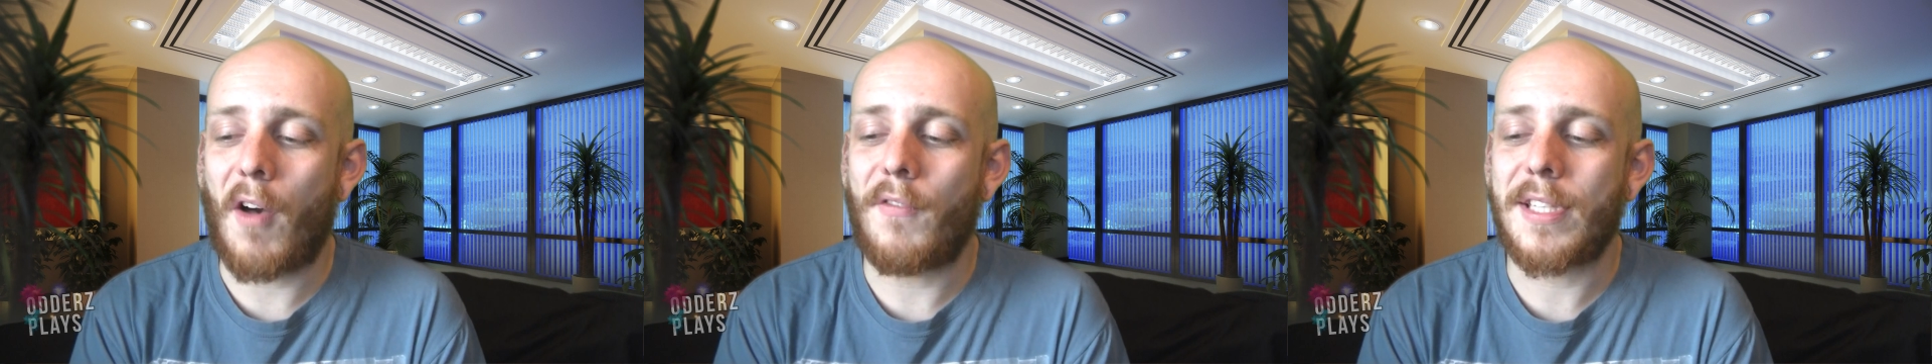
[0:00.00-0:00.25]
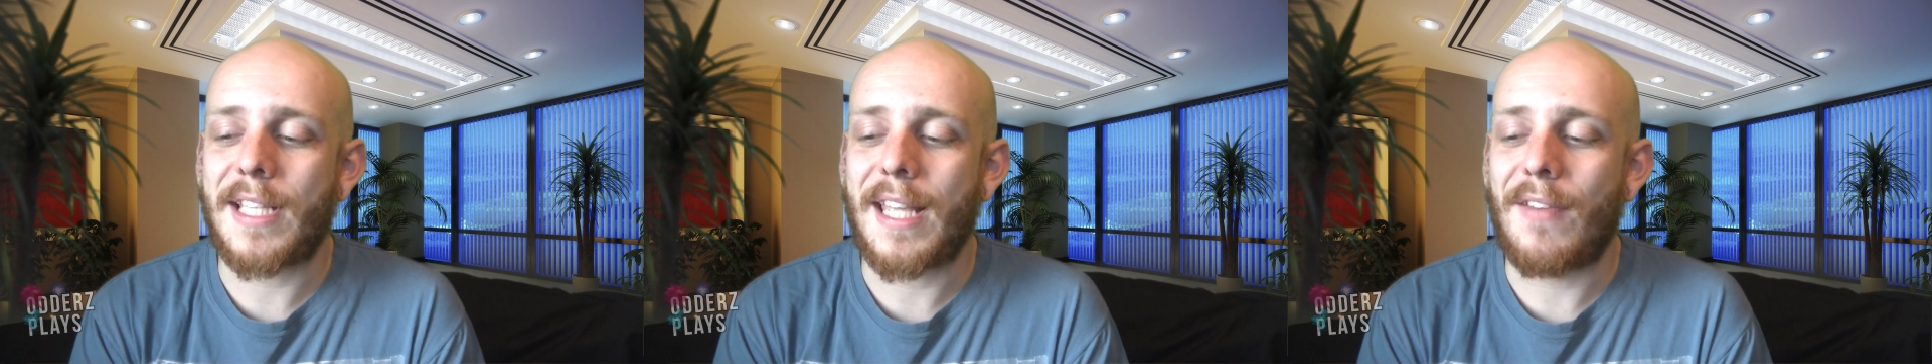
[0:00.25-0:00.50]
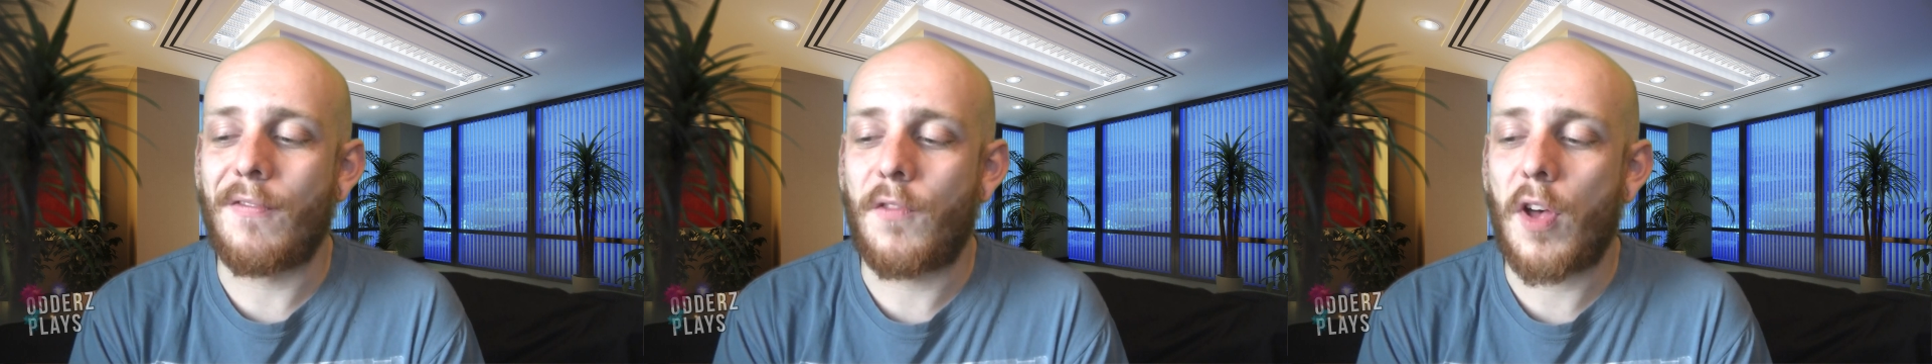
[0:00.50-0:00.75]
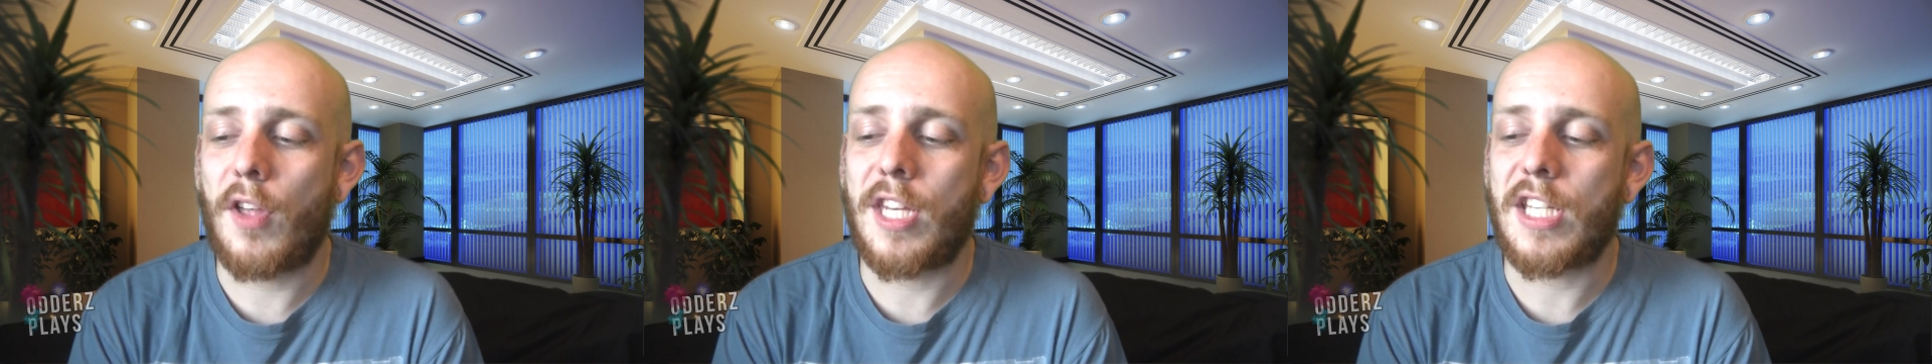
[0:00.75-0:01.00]
obviously
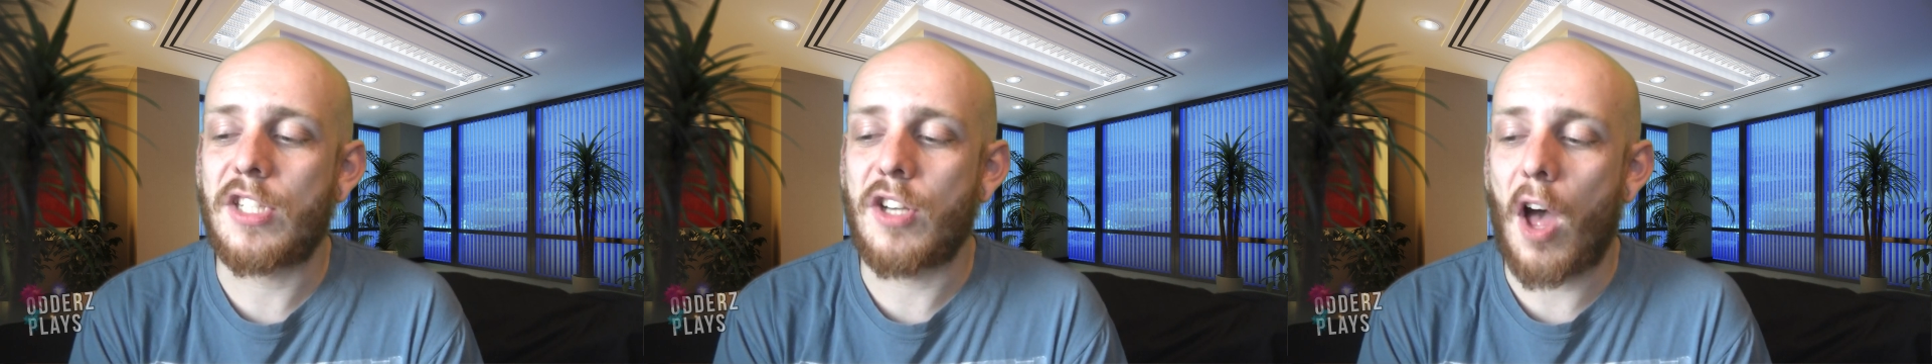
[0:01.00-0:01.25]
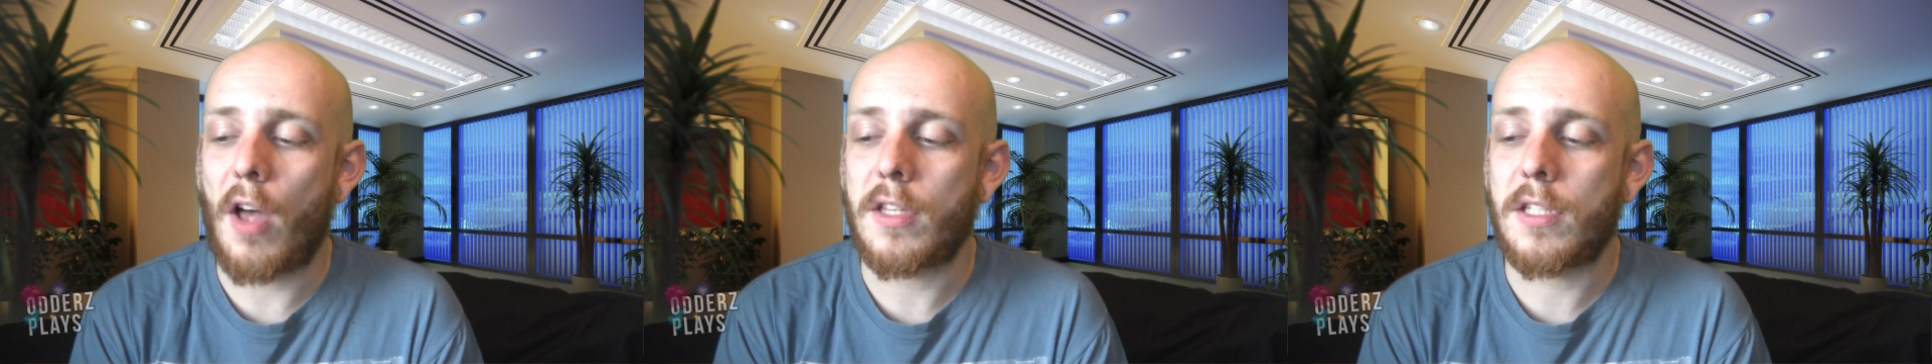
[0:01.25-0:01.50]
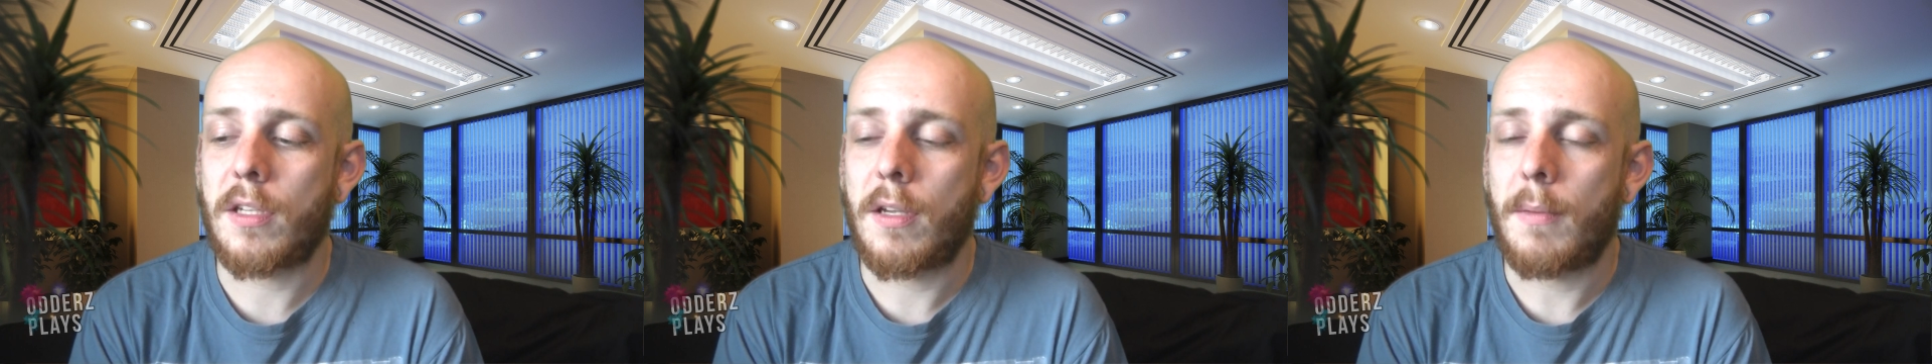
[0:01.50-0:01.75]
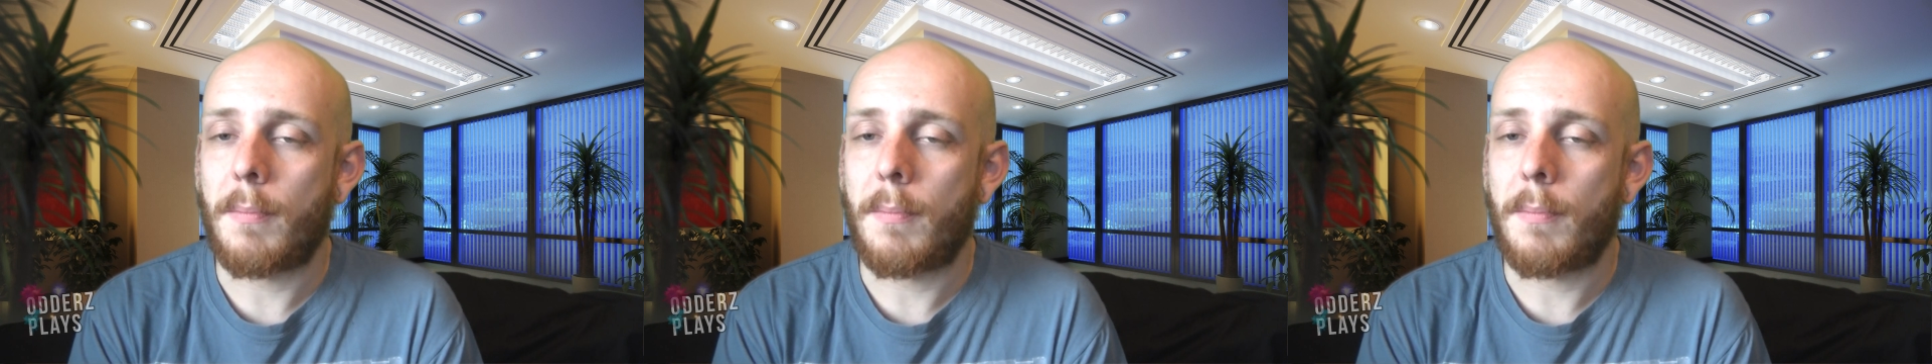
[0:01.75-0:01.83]
inferred that it's not